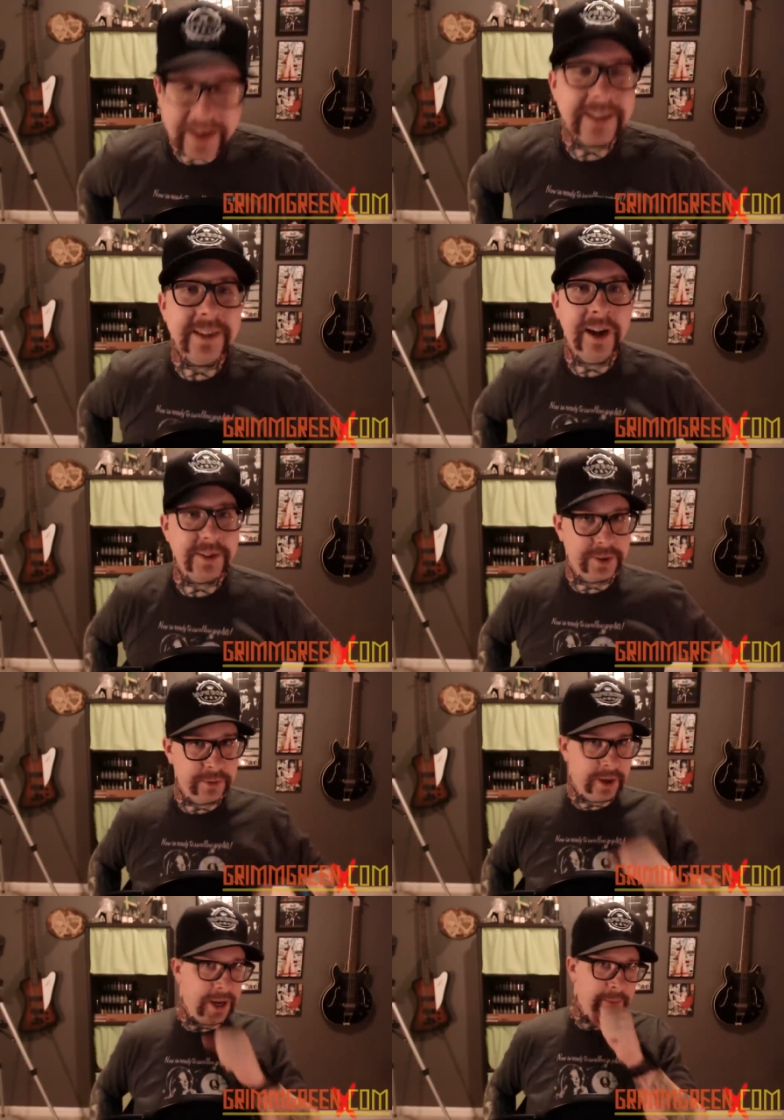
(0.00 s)
that's not
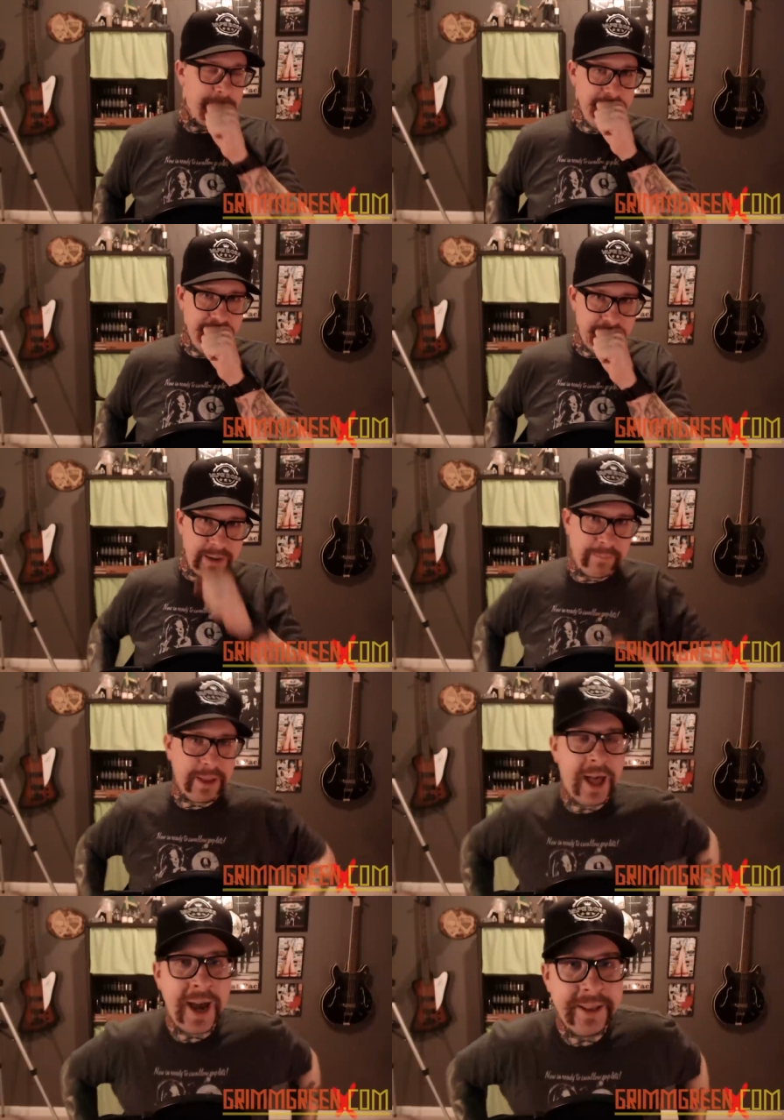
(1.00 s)
to uh,
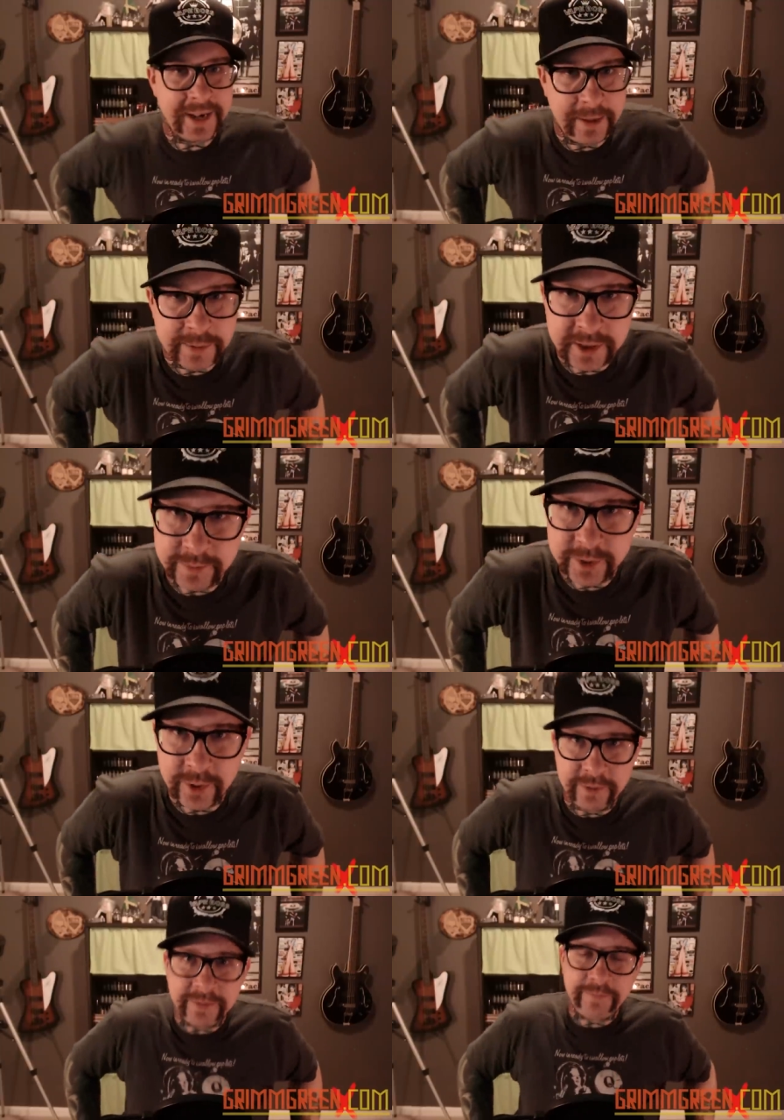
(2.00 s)
imply that I'm some
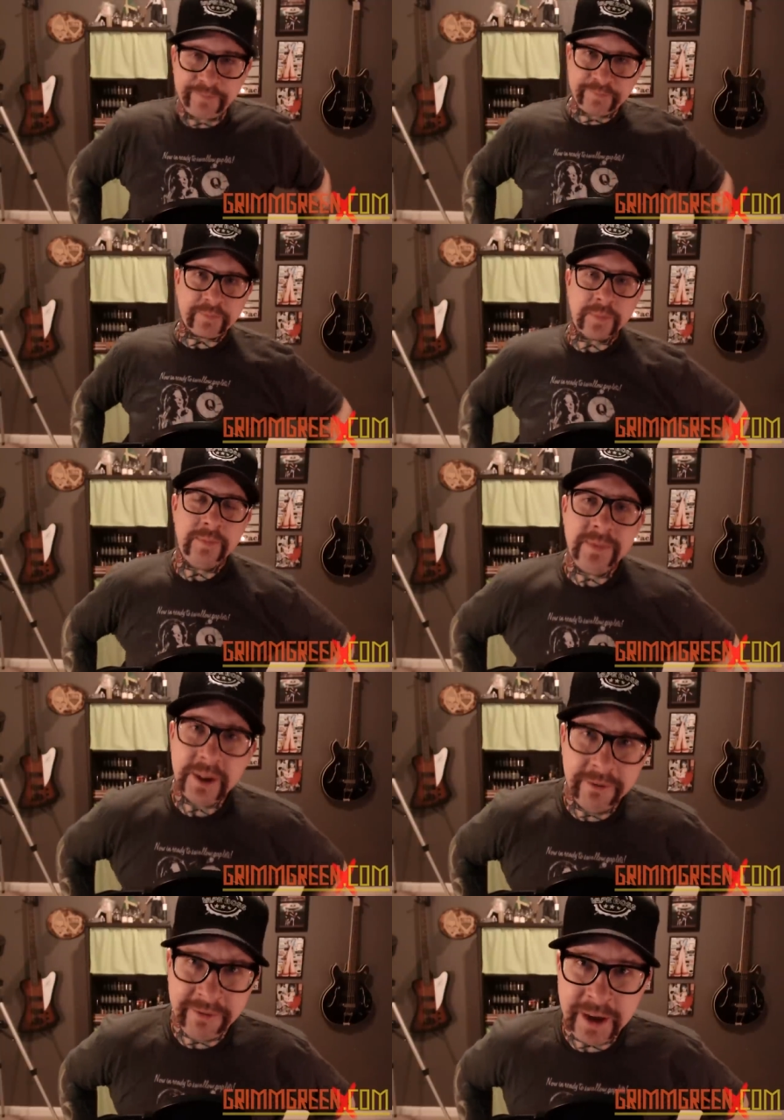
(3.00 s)
sort of
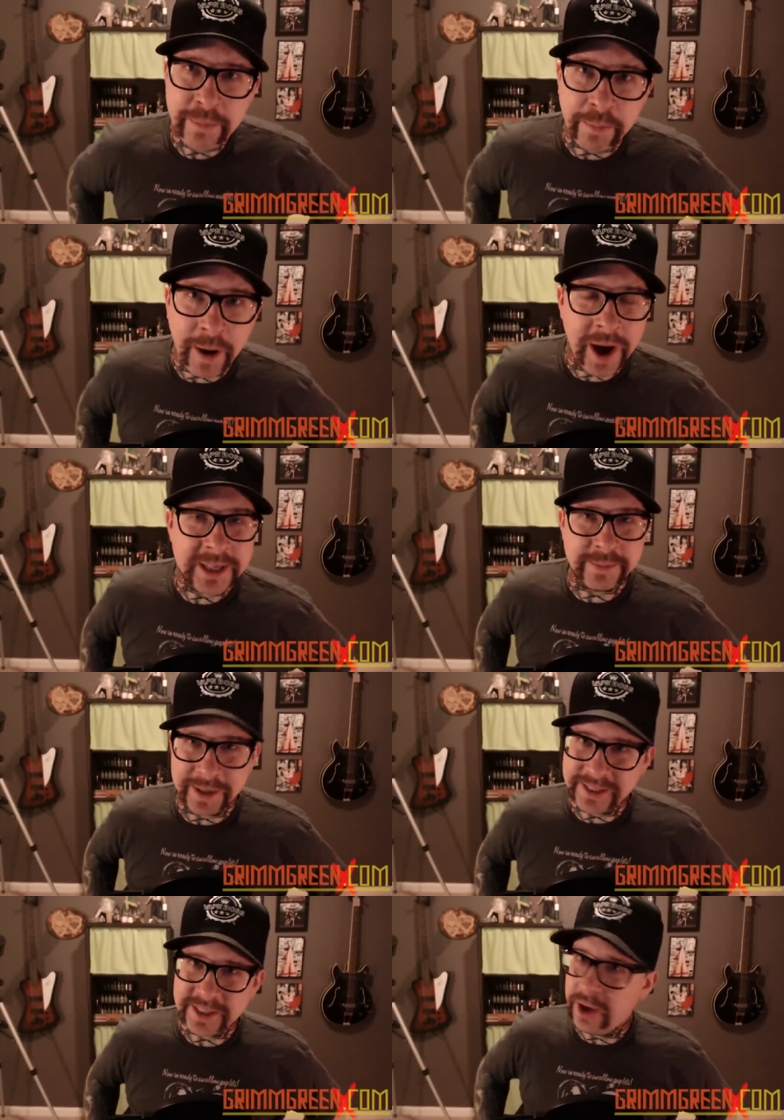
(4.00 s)
vape boss
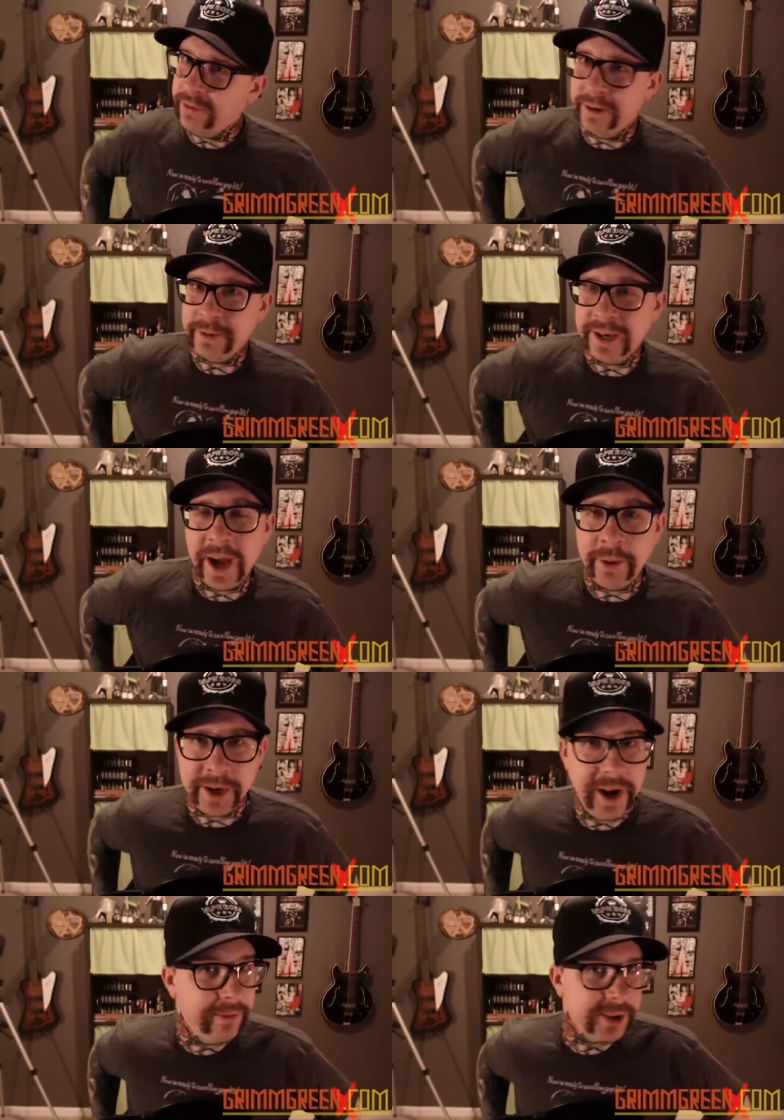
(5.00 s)
myself. I would I would
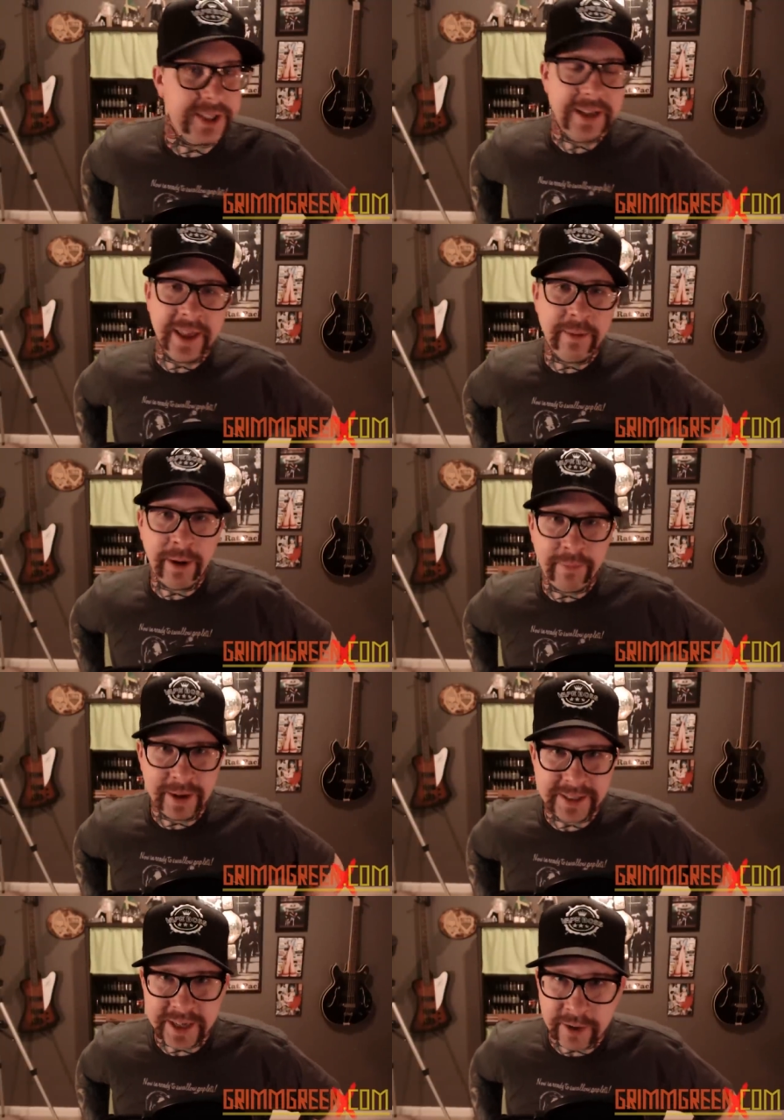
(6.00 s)
never say that about
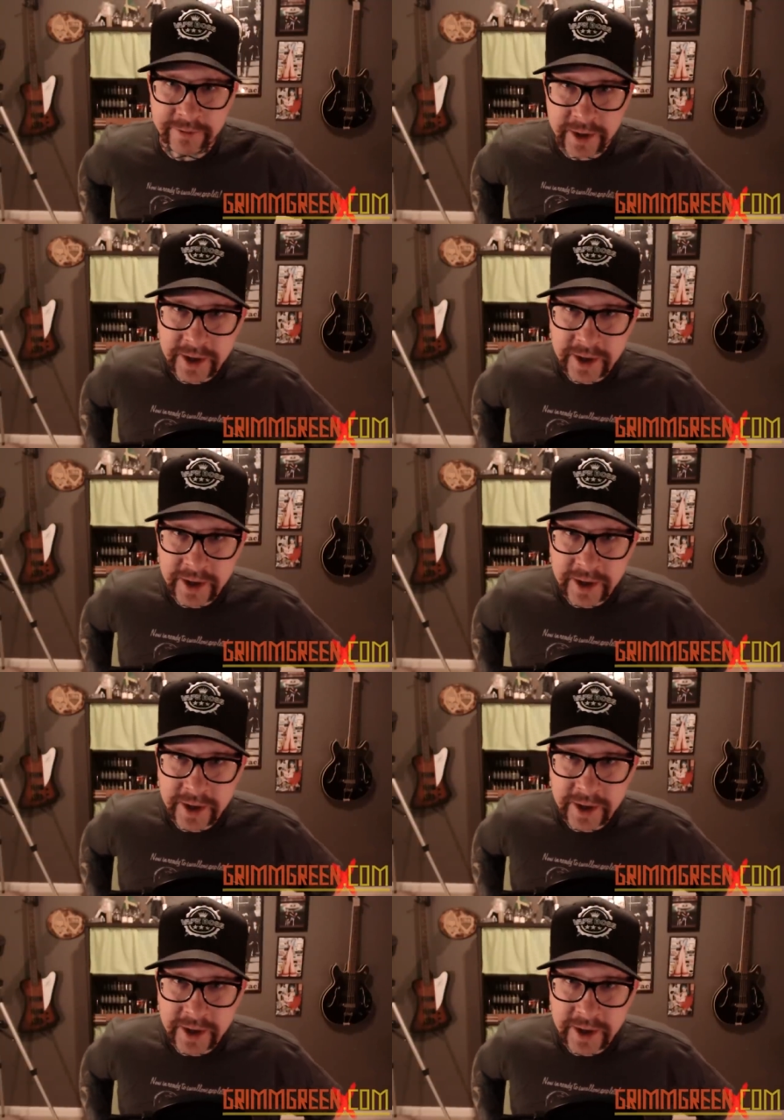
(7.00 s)
myself.